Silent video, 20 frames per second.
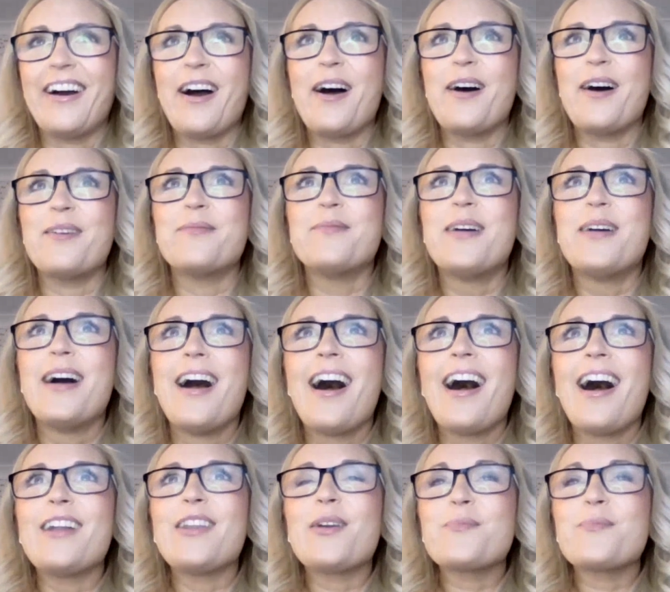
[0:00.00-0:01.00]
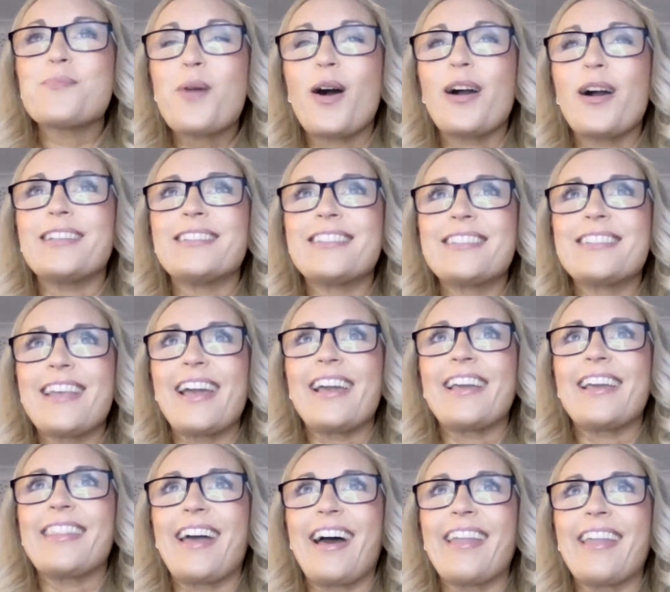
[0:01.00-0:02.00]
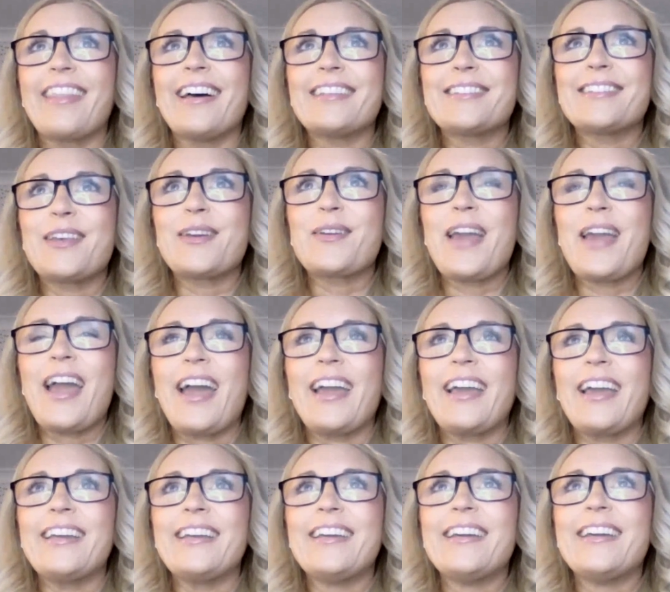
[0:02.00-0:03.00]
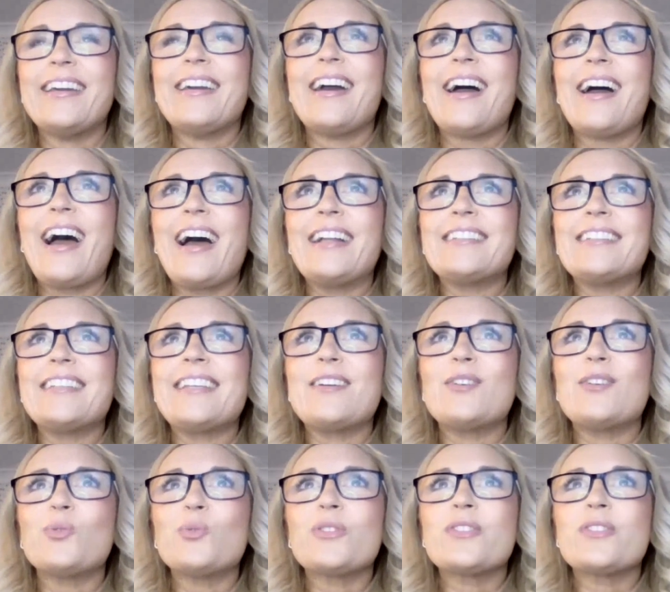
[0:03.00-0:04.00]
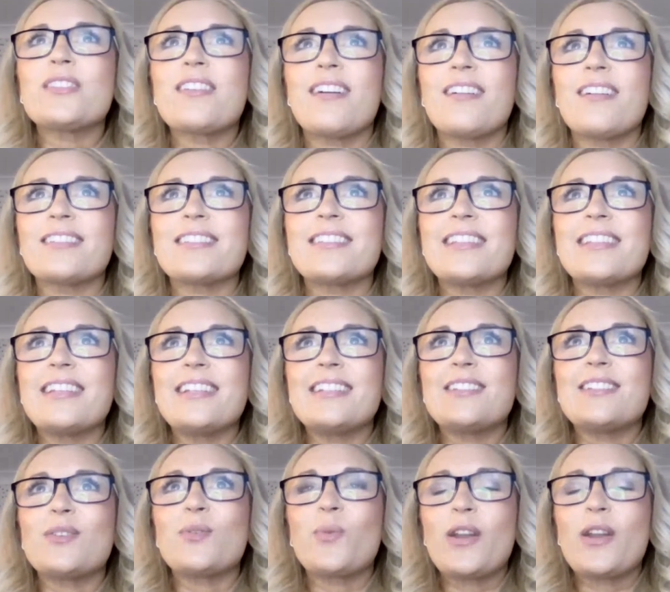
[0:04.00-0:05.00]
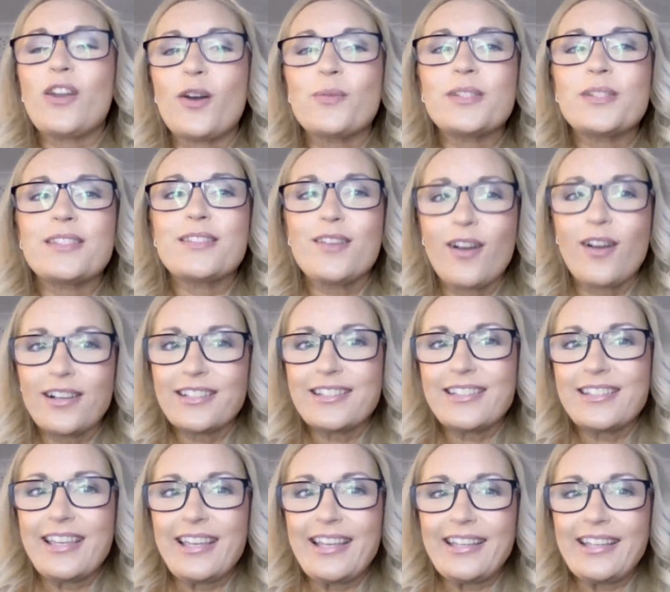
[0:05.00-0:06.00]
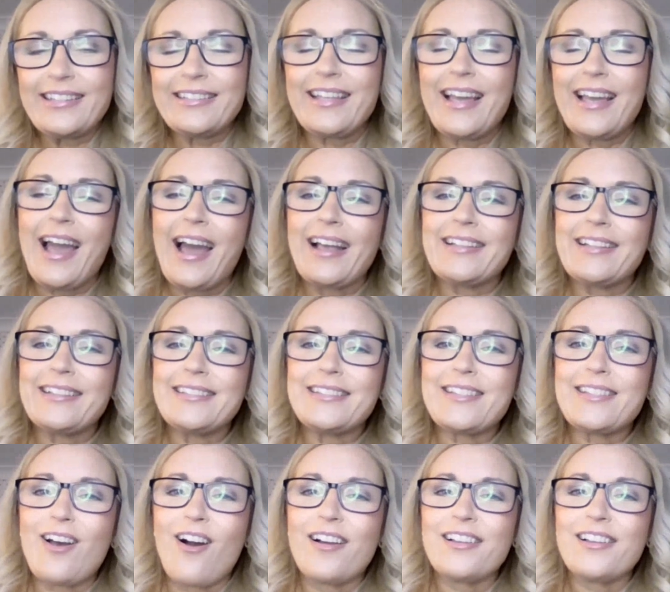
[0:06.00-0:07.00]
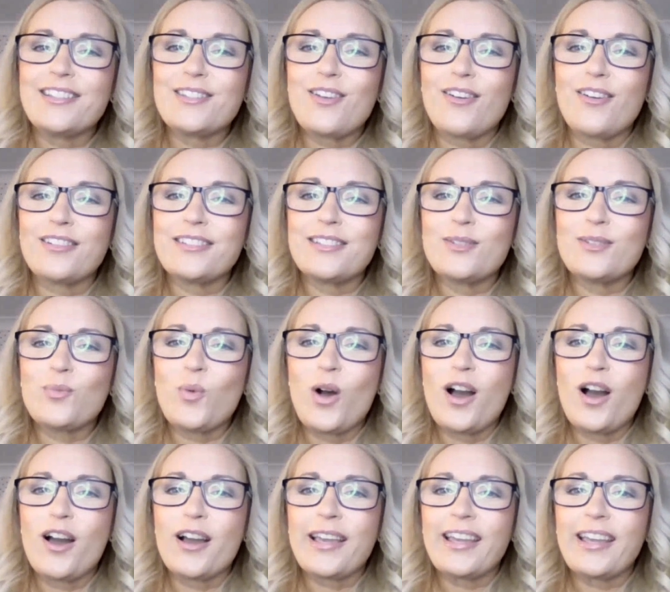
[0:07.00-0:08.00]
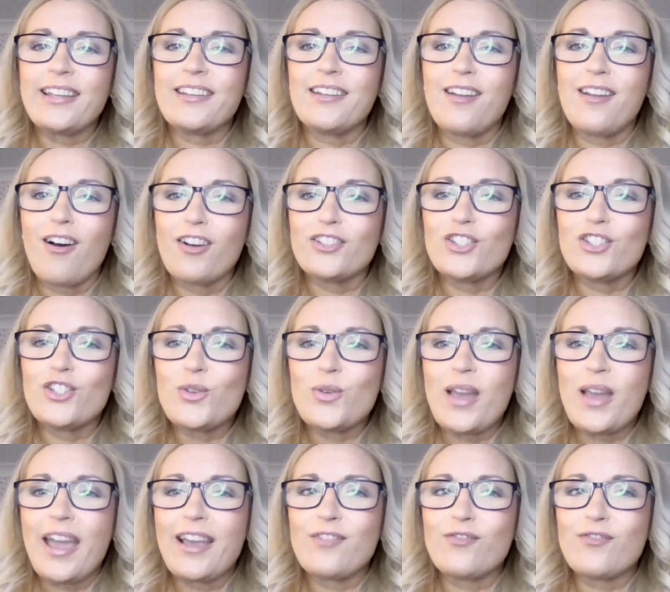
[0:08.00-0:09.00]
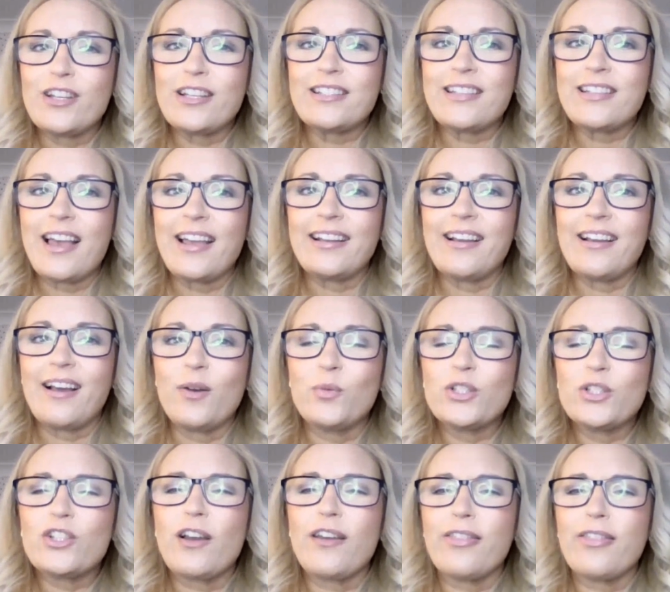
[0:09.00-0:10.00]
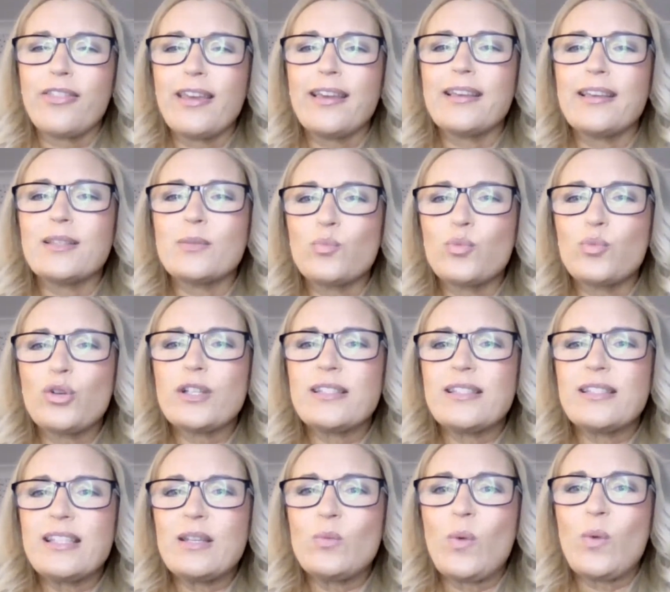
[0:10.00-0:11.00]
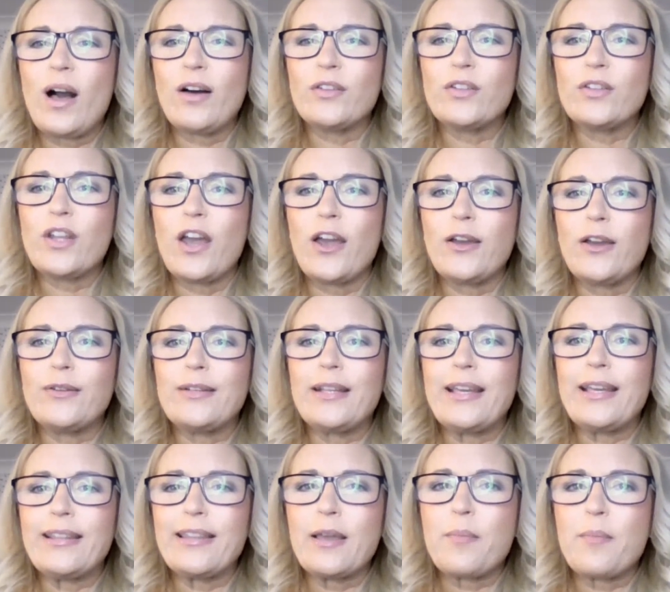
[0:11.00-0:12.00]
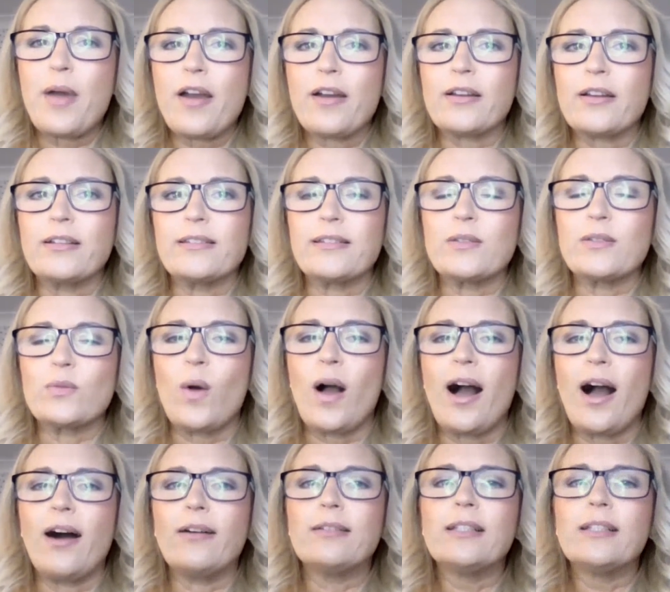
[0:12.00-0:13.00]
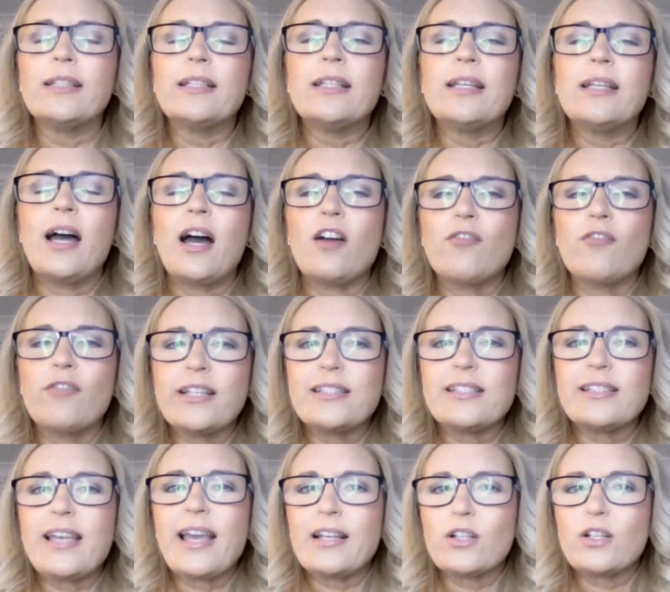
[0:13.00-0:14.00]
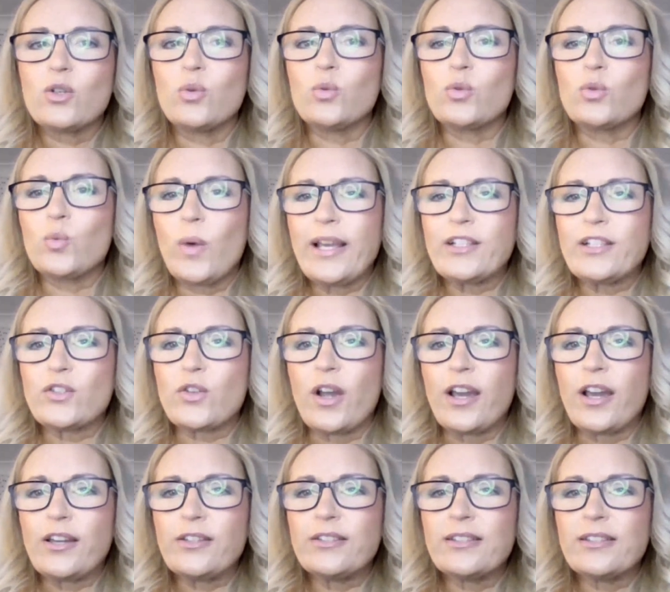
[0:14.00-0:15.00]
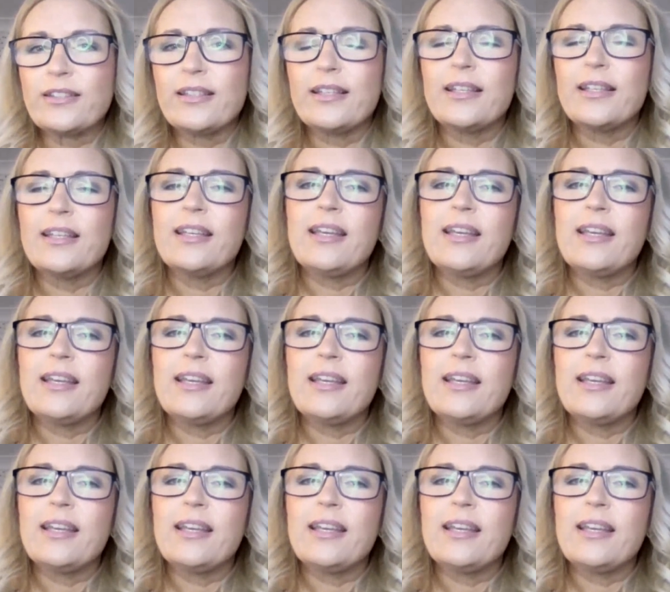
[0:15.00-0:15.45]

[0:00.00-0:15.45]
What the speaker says: I don't mind saying that. That's okay. And it all started when I was 19, and I started work in a large UK retailer, which I think is pretty well known in the Americas as well, a retailer called Waitrose.